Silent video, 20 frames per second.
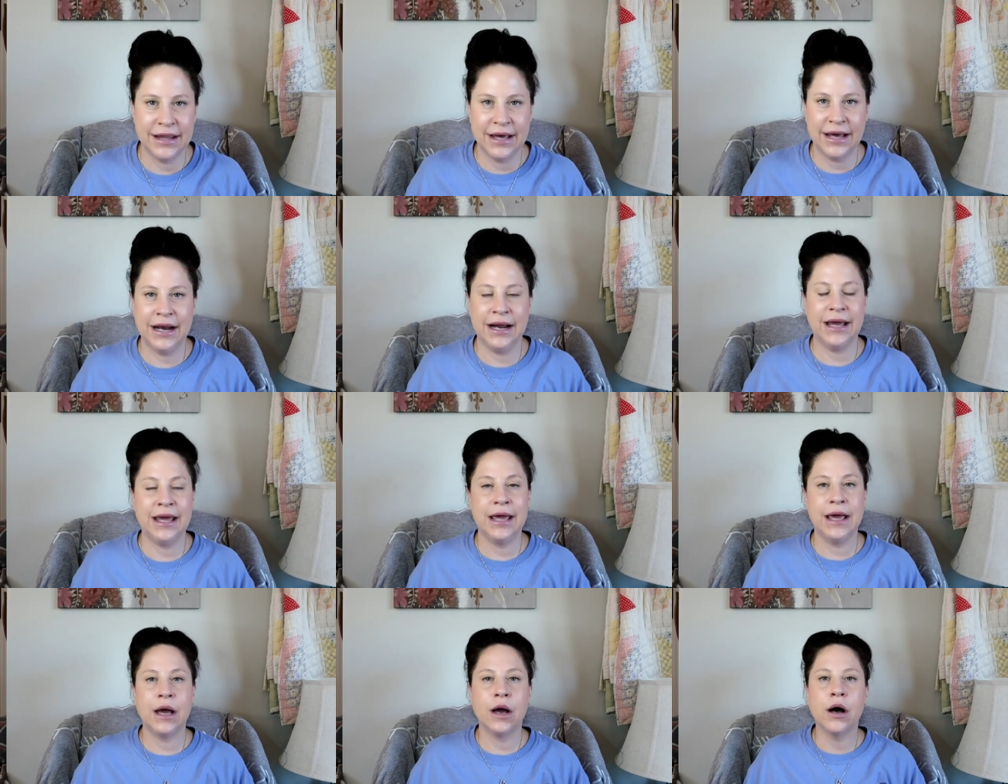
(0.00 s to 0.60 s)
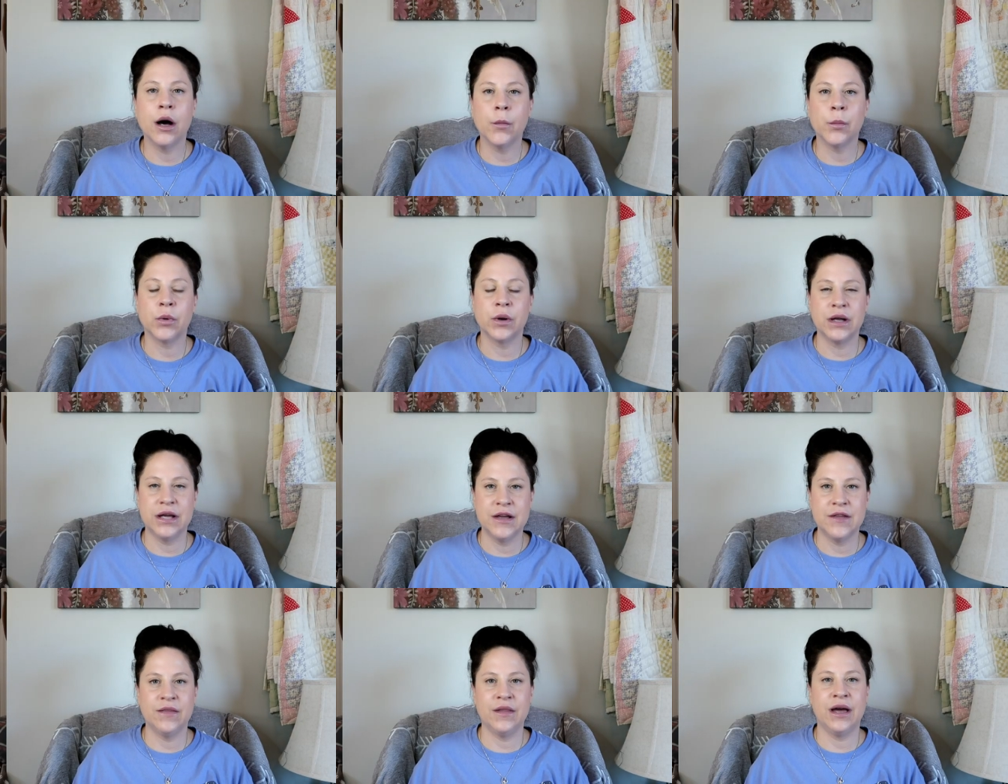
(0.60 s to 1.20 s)
that. I can't
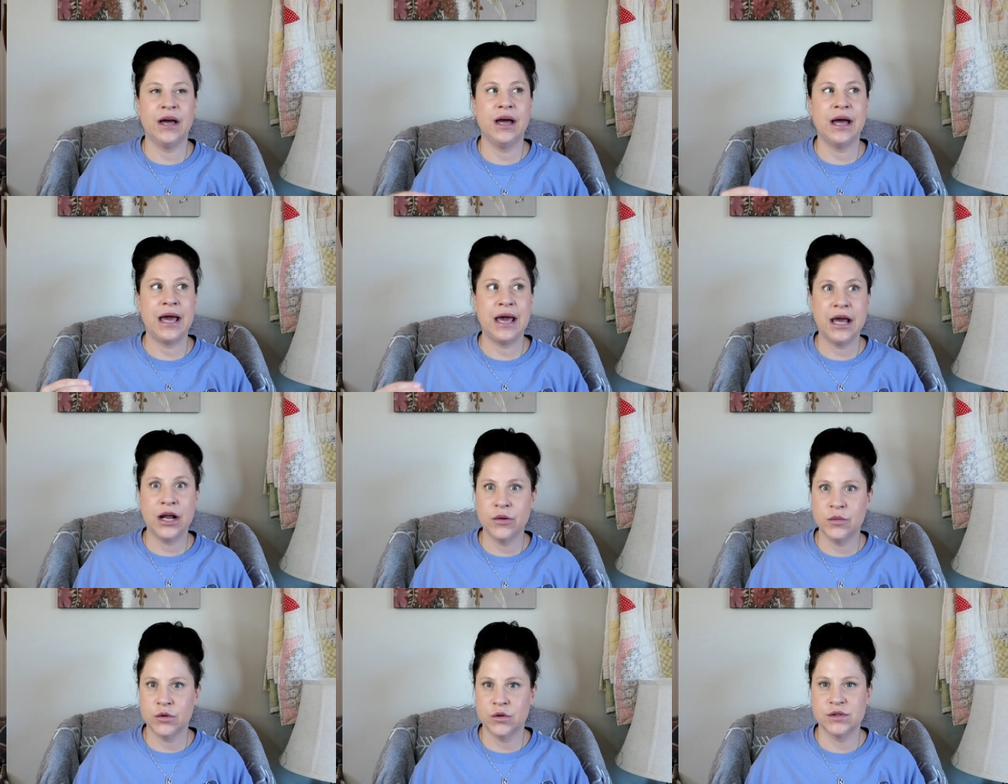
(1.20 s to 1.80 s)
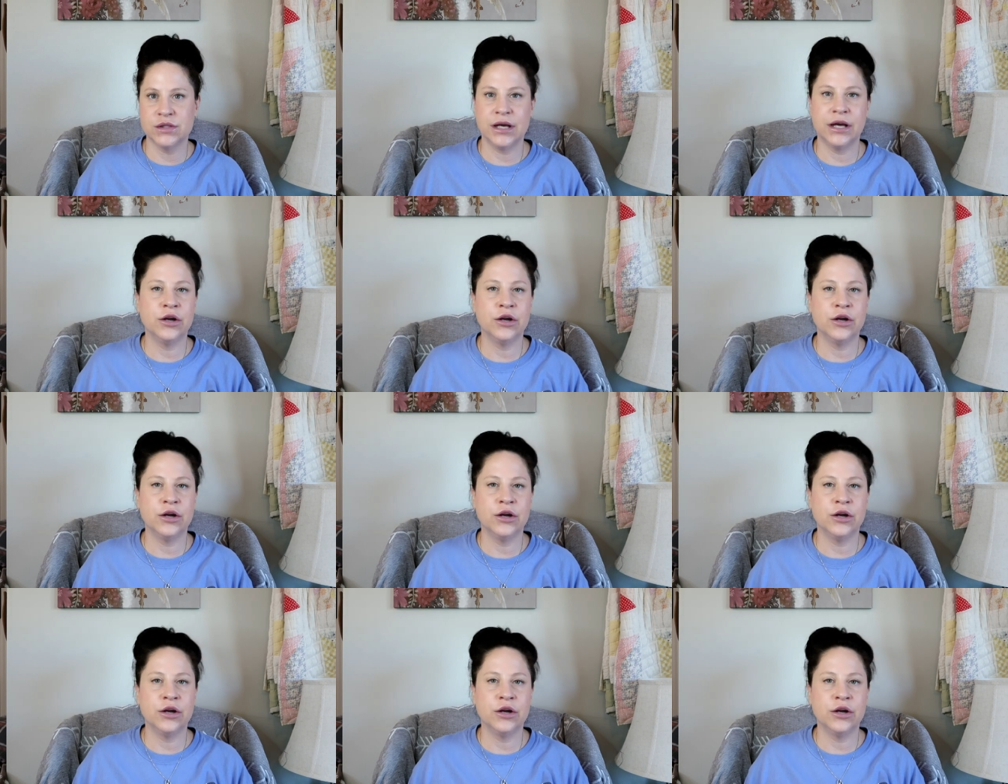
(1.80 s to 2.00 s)
comprehend that. Animals.